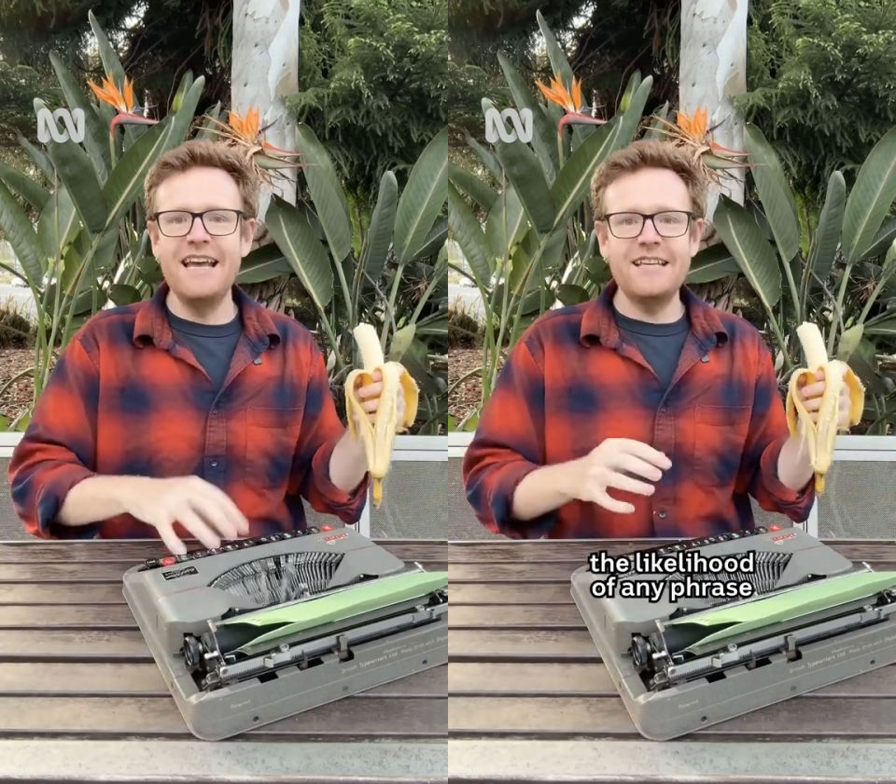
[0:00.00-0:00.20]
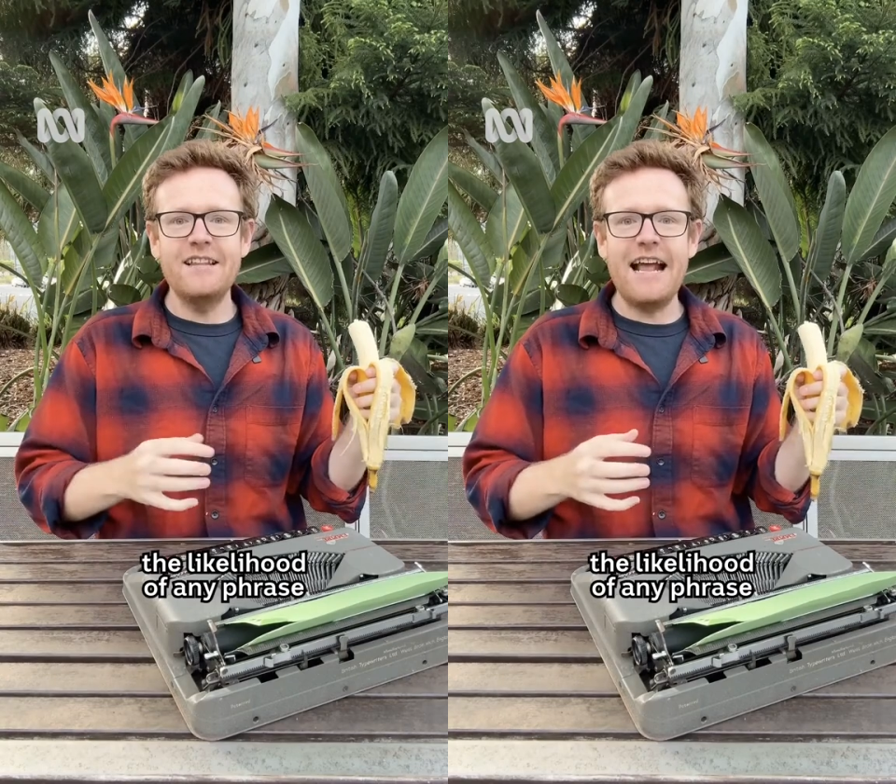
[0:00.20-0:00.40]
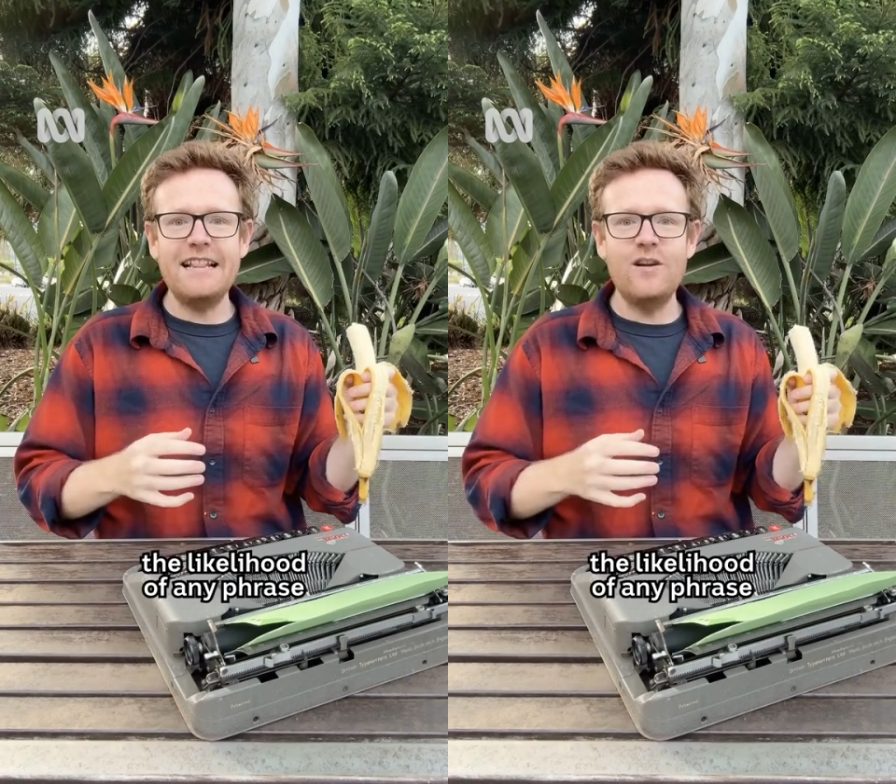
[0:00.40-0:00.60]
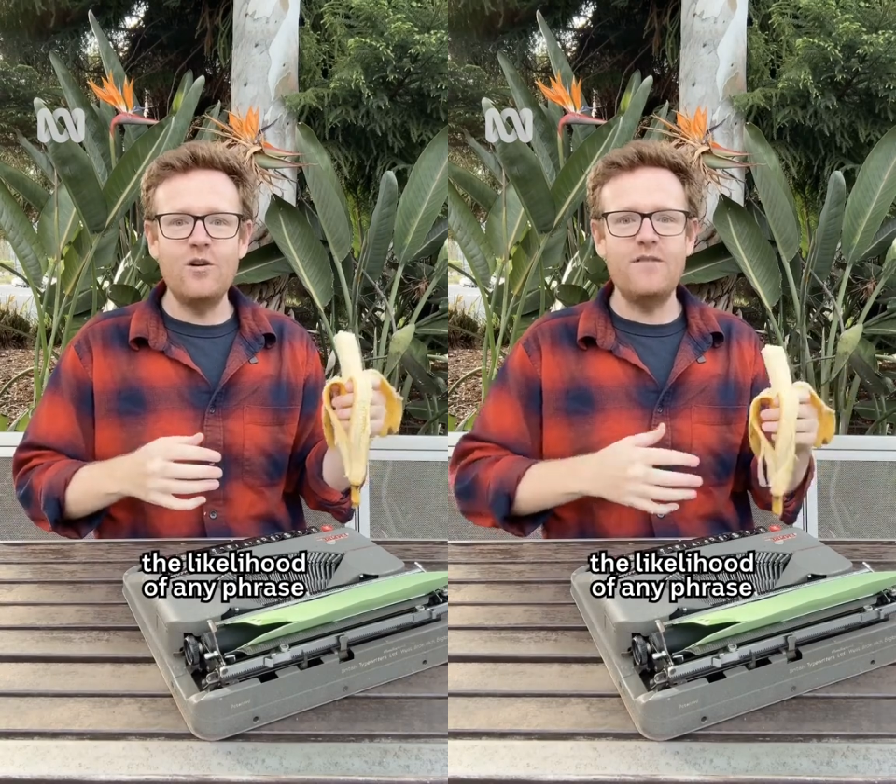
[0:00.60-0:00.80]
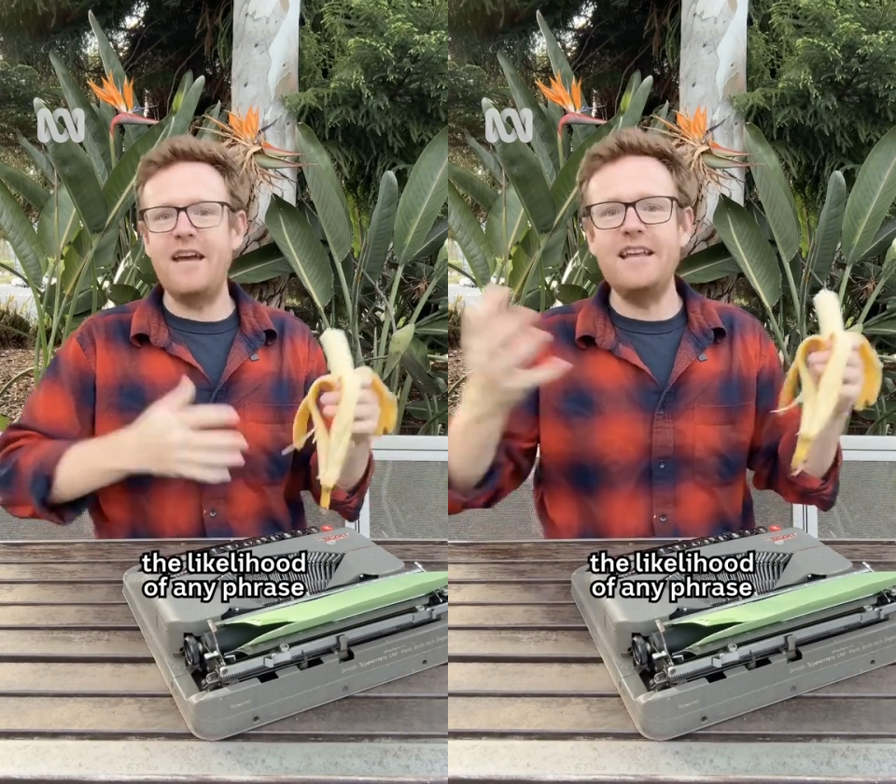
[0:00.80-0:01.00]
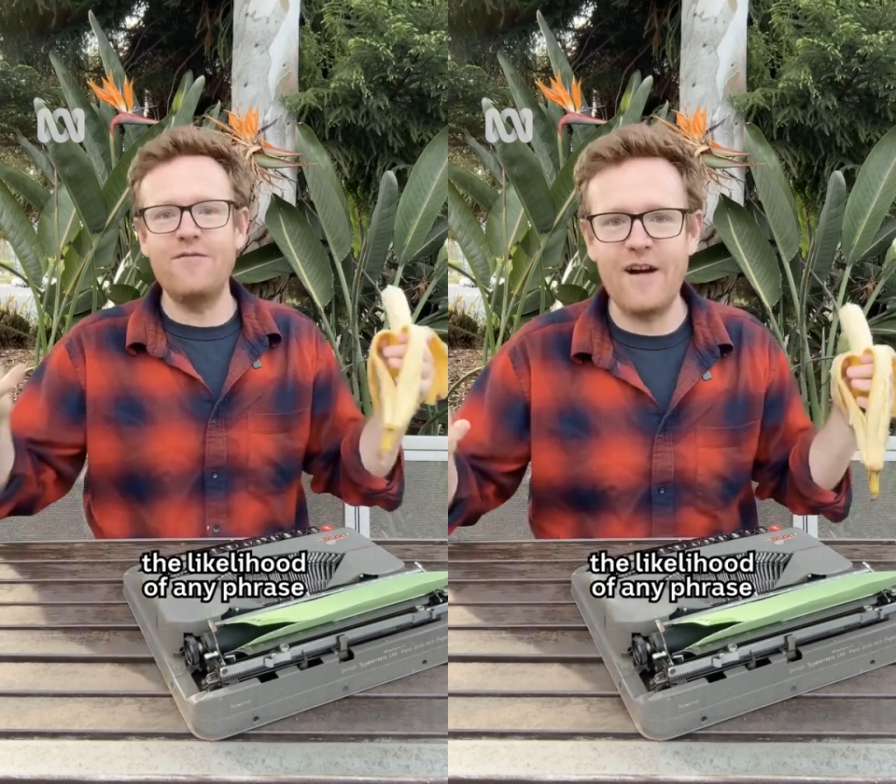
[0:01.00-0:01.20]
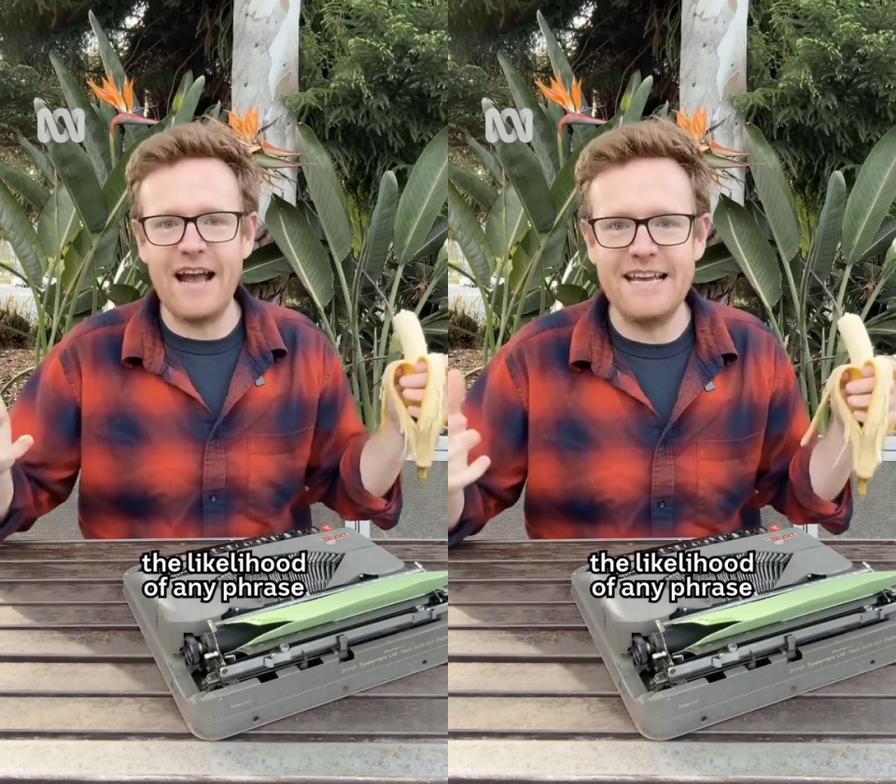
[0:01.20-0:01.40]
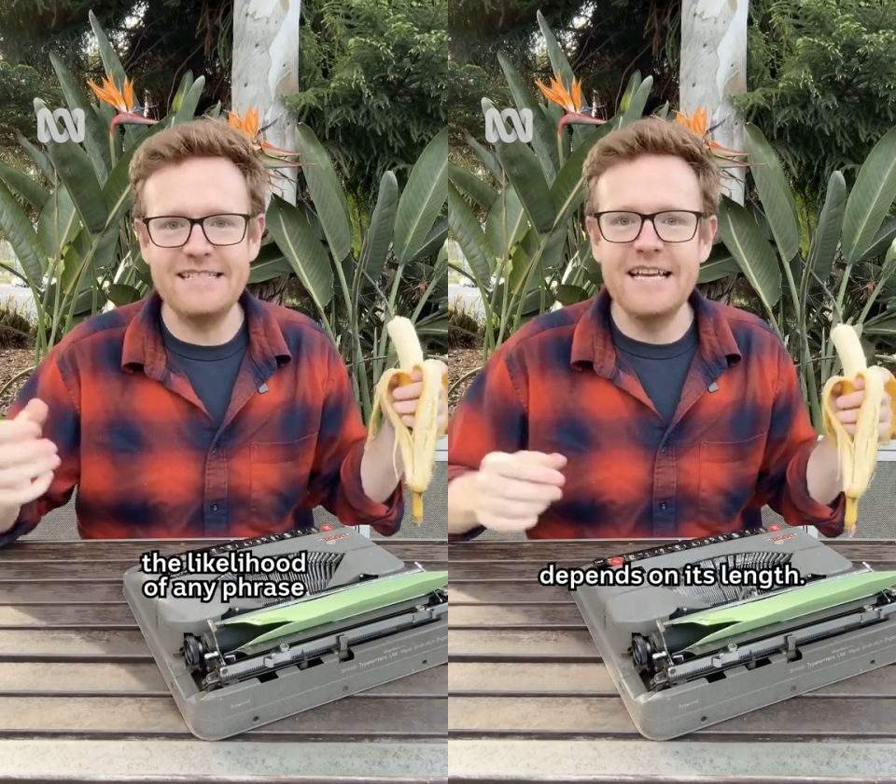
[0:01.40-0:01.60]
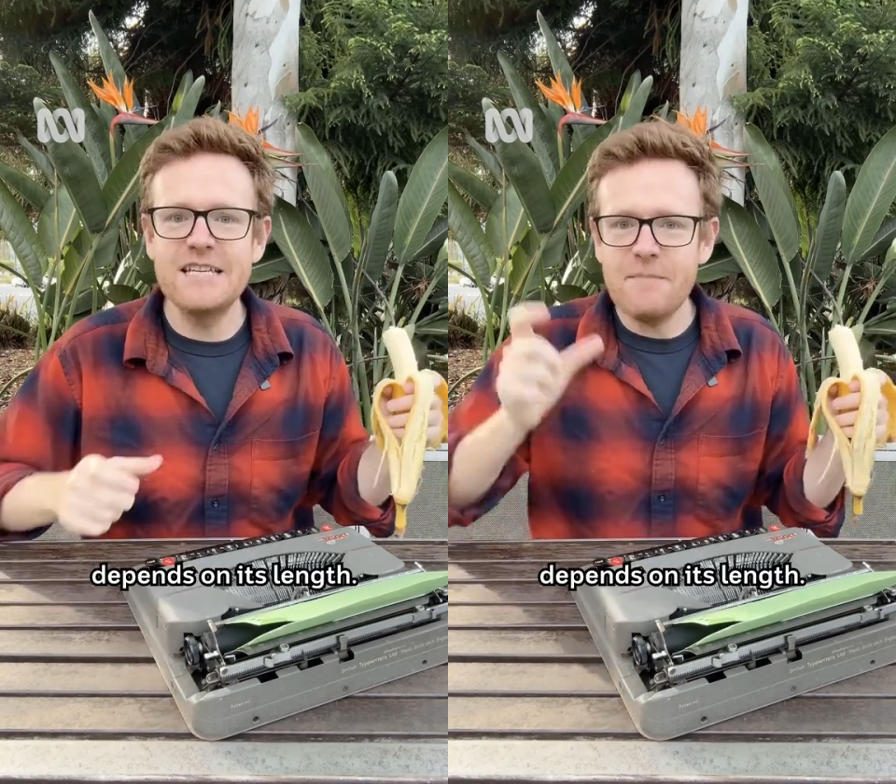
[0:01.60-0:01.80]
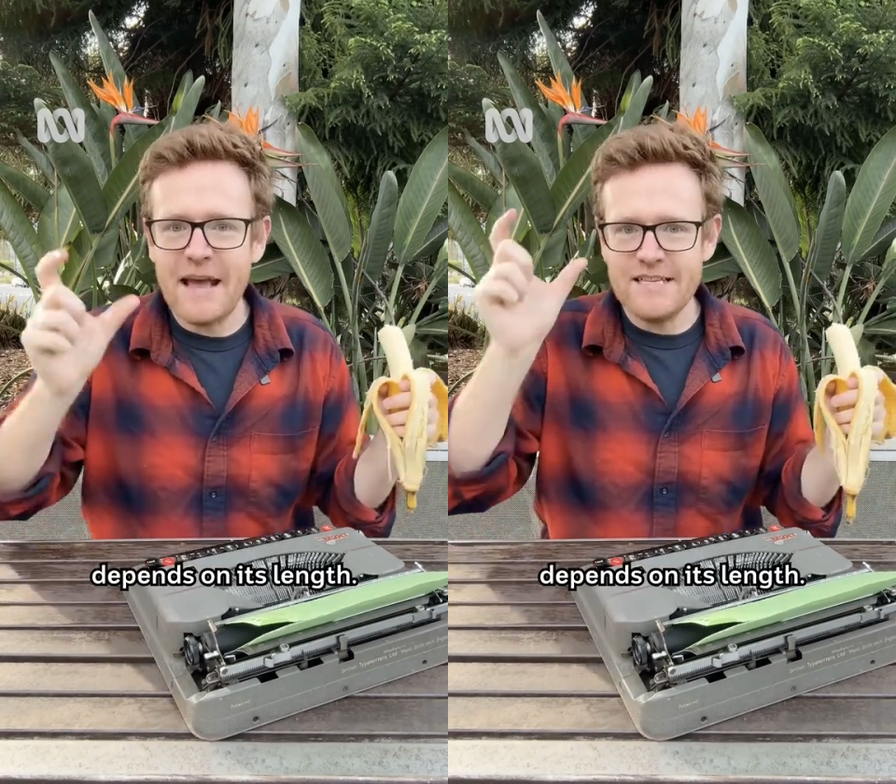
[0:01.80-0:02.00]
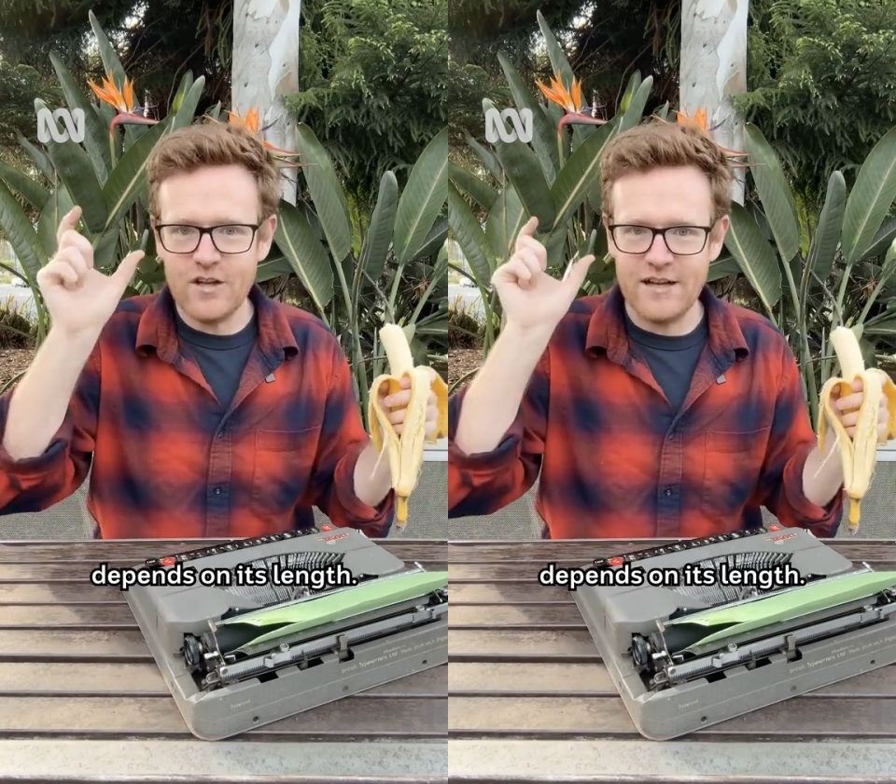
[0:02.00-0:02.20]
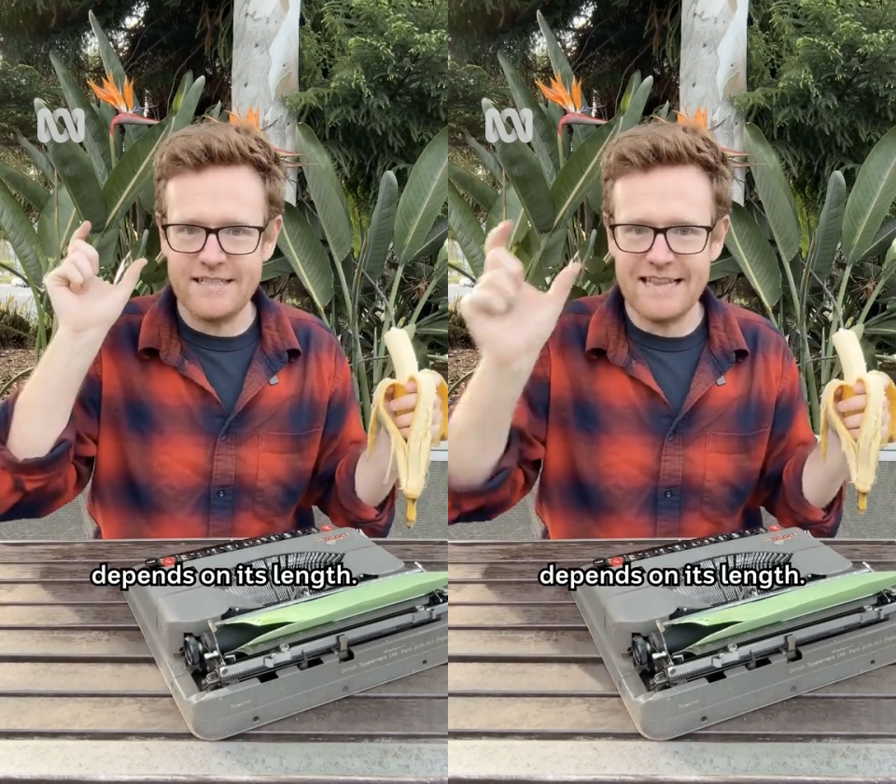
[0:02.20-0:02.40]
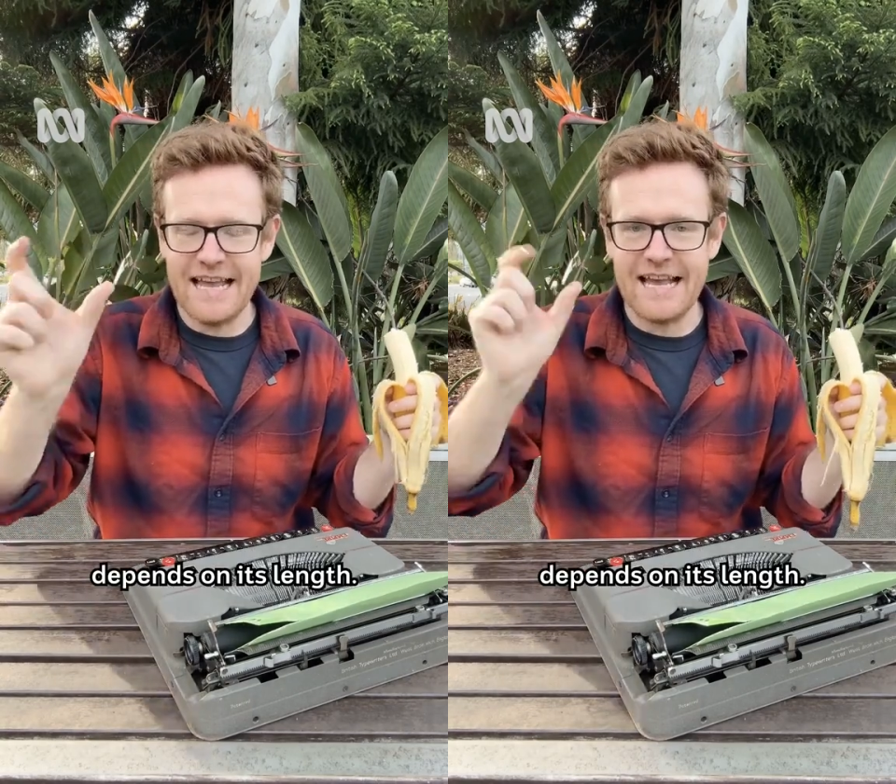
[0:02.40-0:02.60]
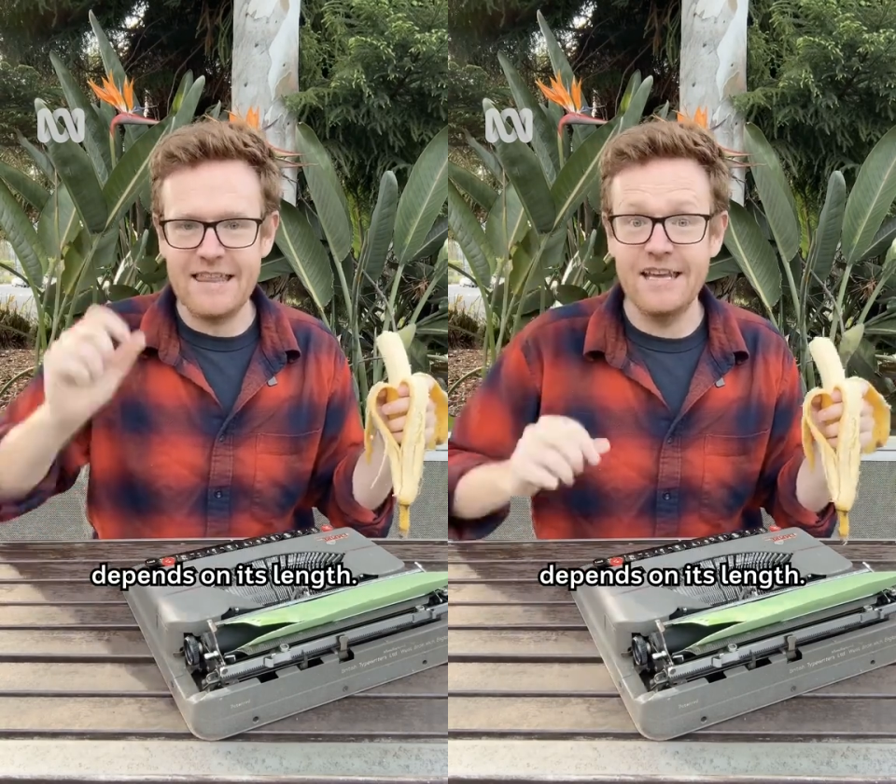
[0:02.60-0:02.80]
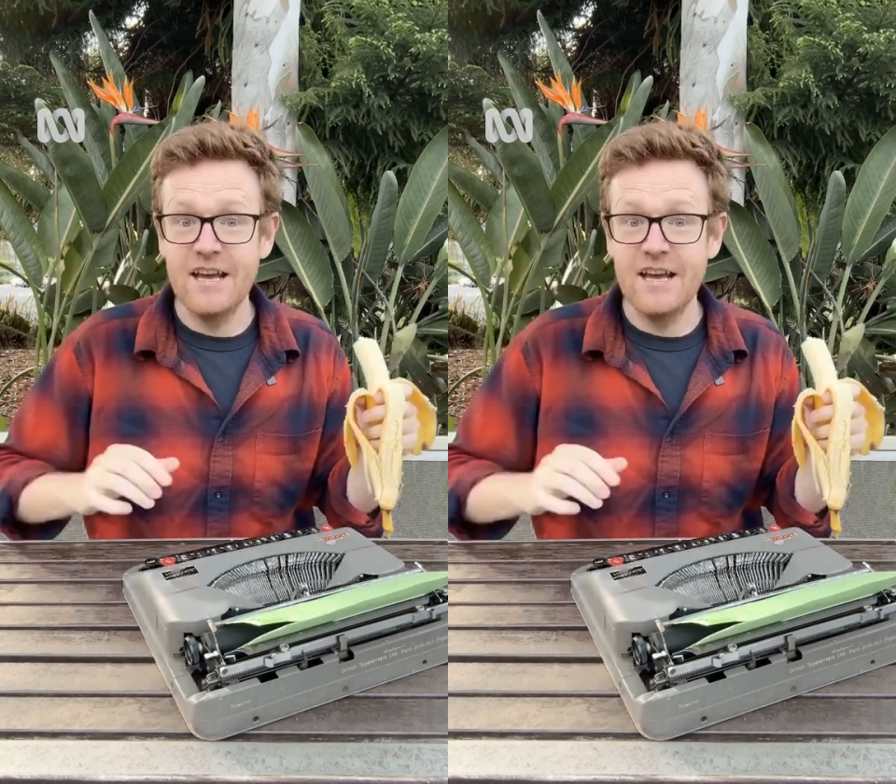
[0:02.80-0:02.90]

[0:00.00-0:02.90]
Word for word: the likelihood of any phrase depends on its length.